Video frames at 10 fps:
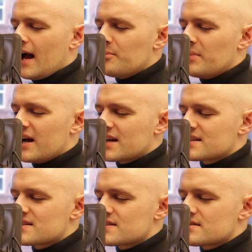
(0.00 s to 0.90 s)

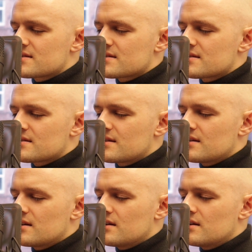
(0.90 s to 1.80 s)
Amex?
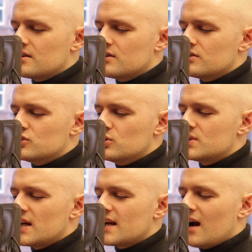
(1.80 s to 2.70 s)
Do
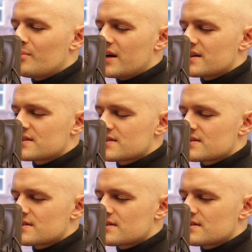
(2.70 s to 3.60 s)
you take
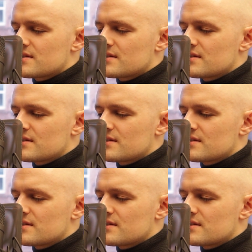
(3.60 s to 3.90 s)
Amex?